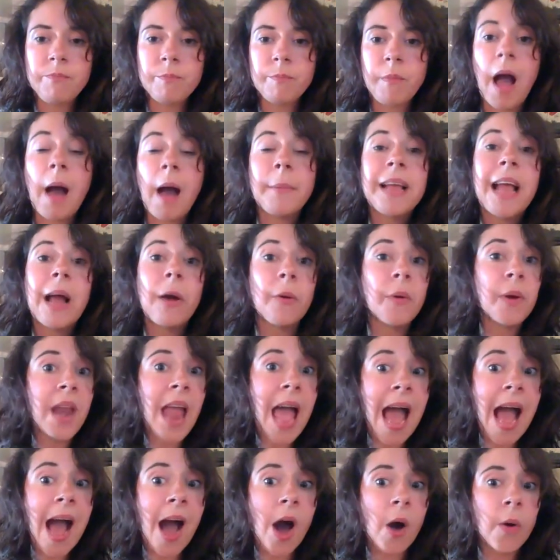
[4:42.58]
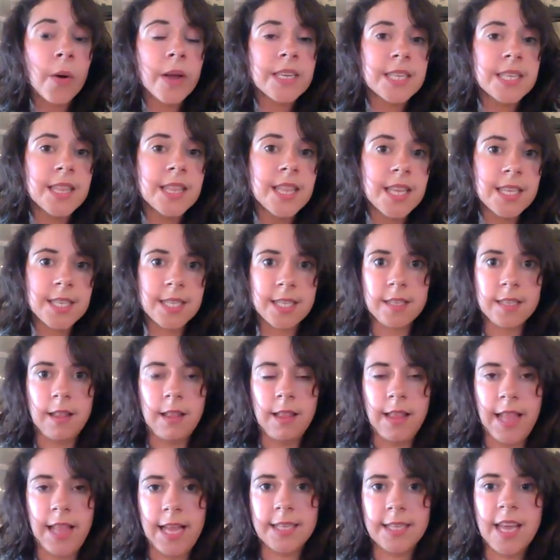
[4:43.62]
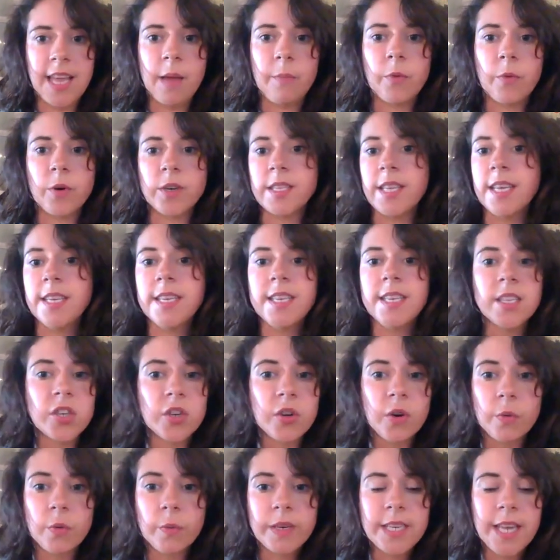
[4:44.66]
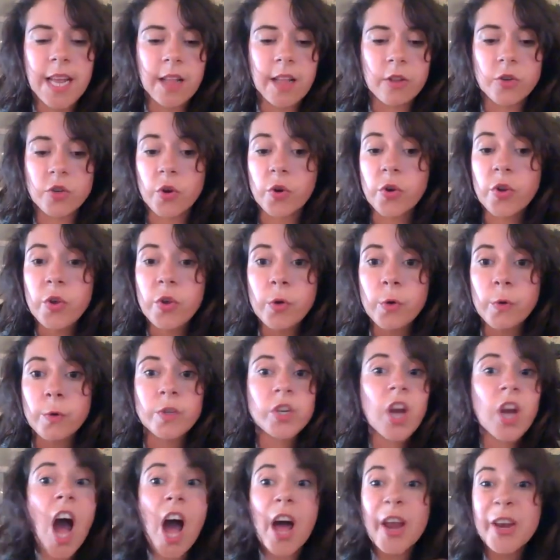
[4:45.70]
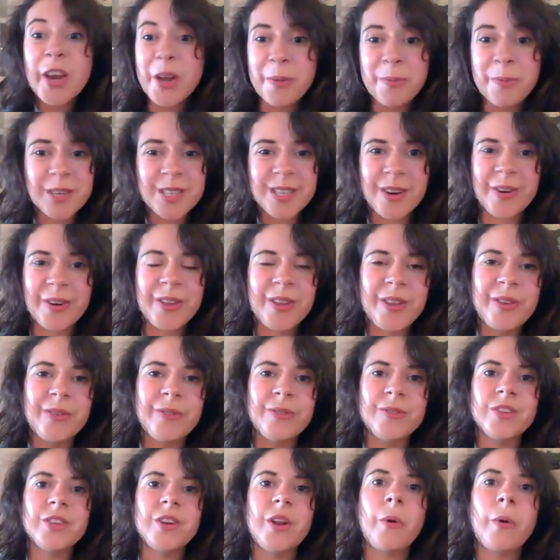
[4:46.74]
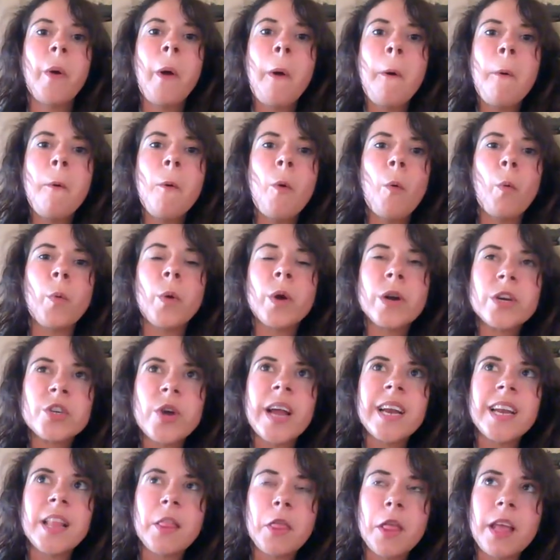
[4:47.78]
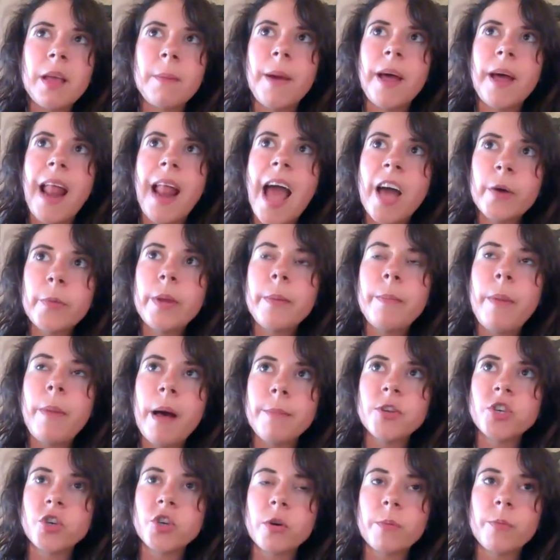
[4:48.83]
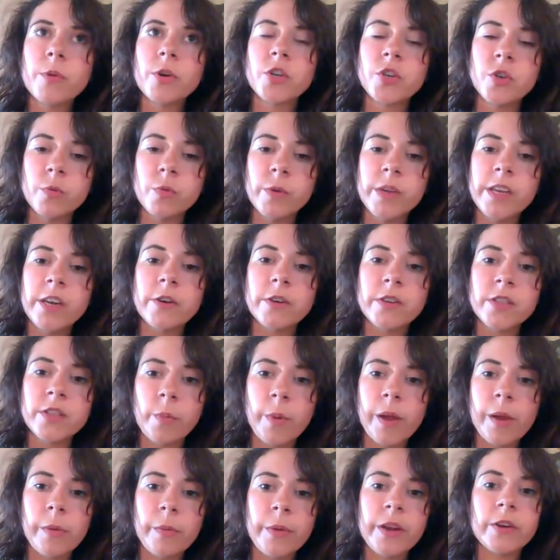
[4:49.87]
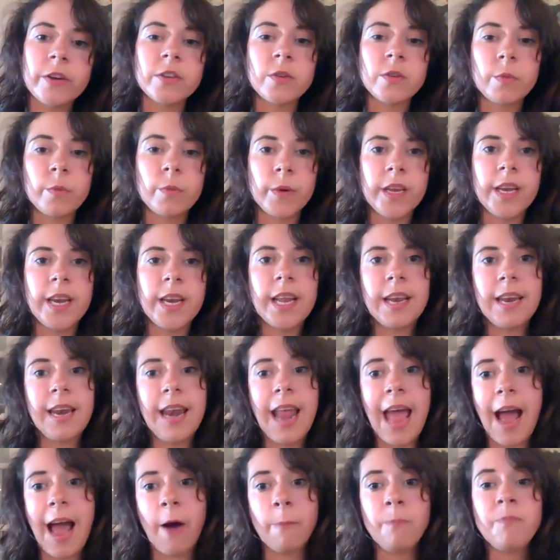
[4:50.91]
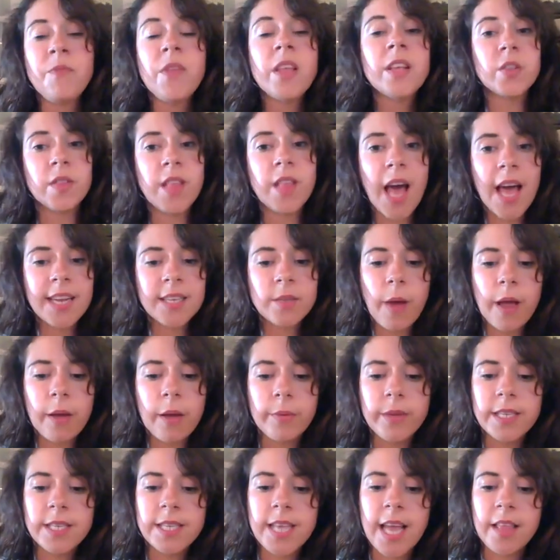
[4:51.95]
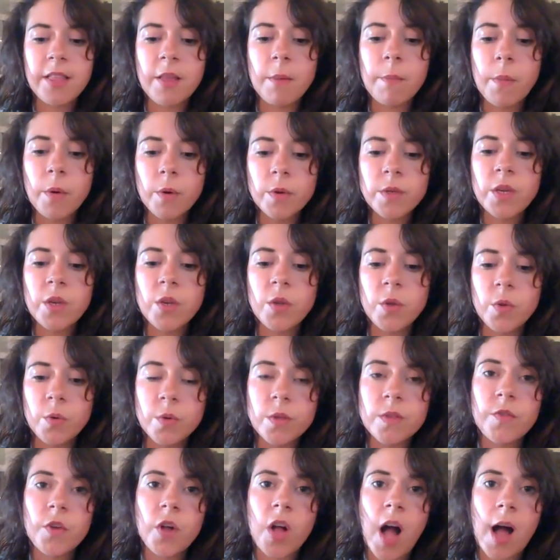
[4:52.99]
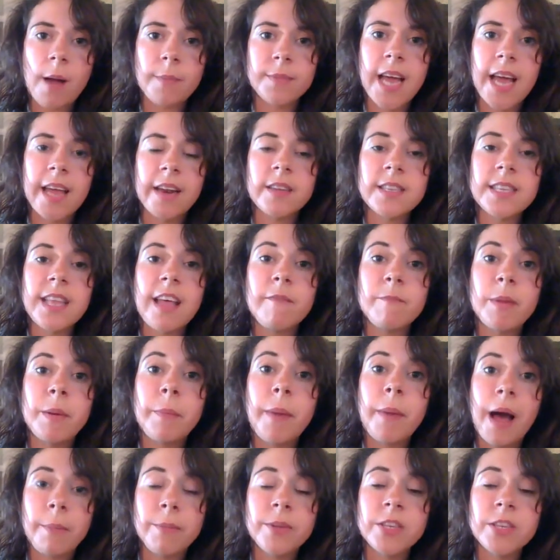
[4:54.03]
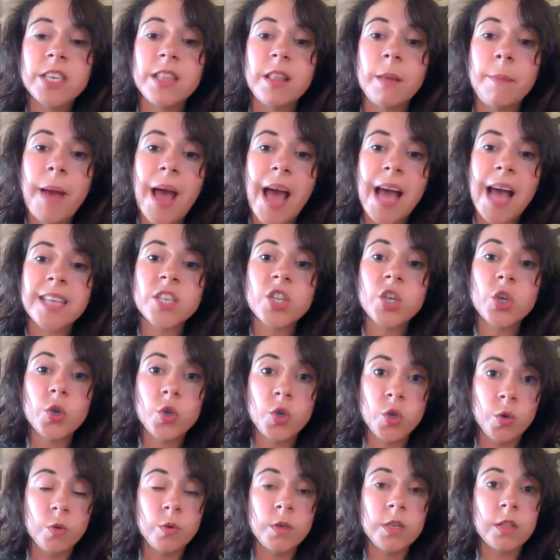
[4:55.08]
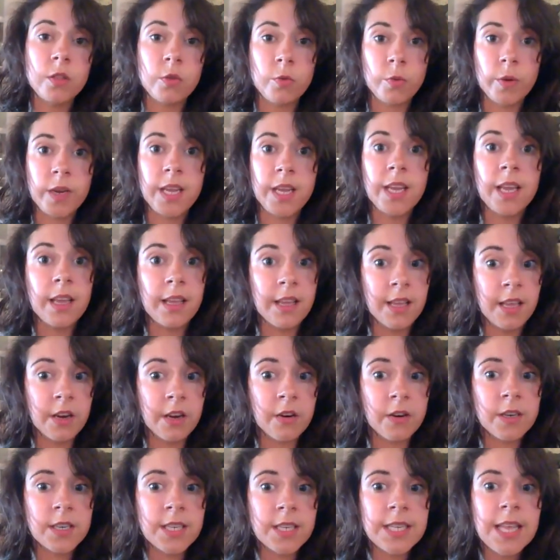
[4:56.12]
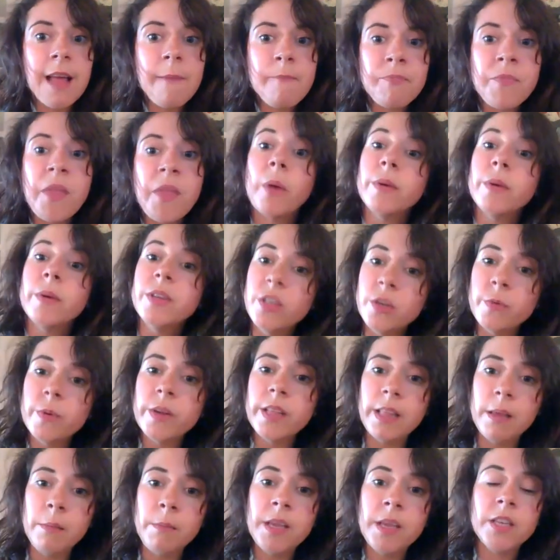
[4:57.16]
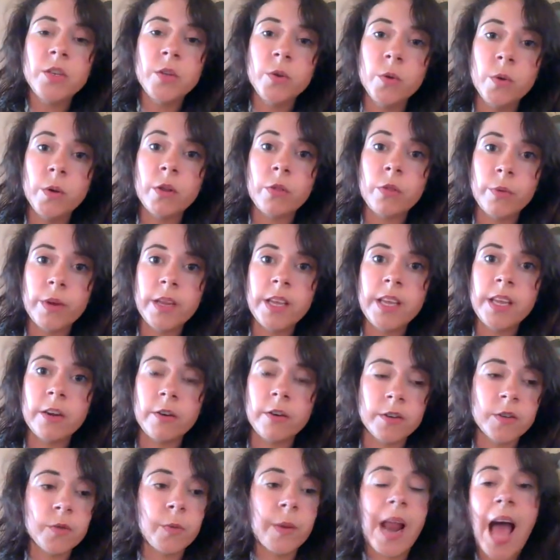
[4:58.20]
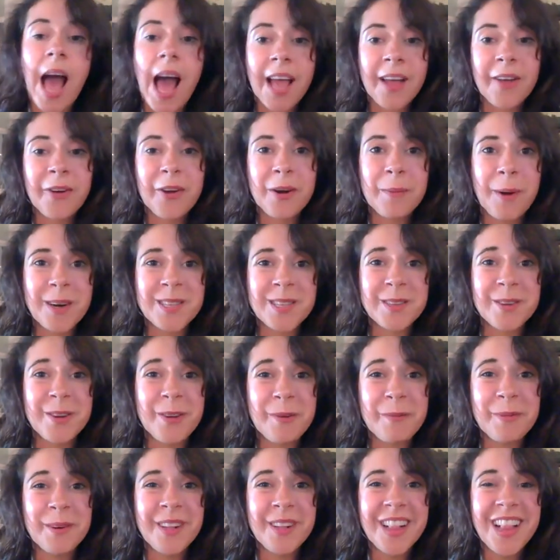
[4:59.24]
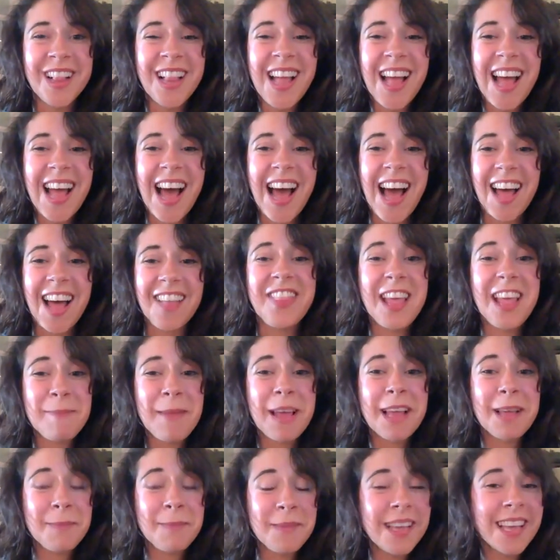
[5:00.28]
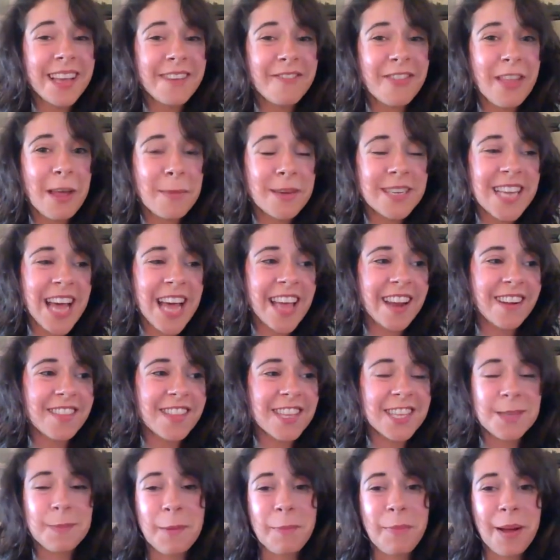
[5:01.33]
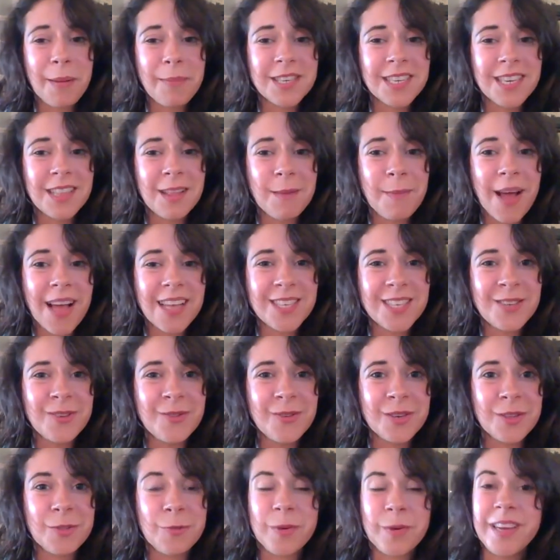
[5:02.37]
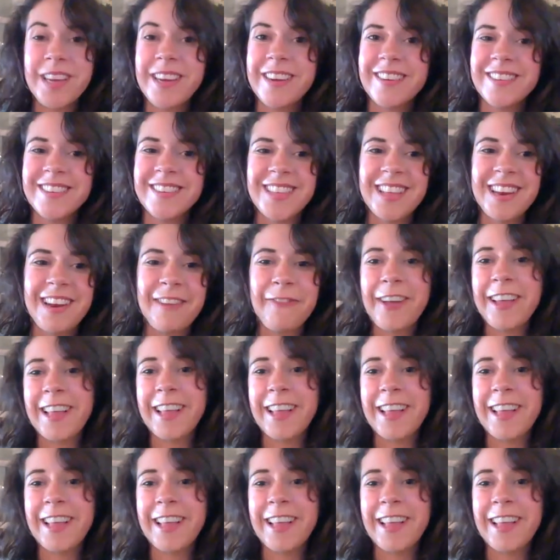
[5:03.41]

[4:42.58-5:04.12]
coming out now into this landscape where, say, digital retailers are huge, audiobooks are huge. We're trying to think about how do we publish your book to readers the way readers read now. So that is why we say the most useful comp titles have been published in the past 2 to 3 years. We do really mean 2 to 3 years. When I go to Barnes & Noble, they make me give them a title that's been published in the past 2 to 3 years. And if I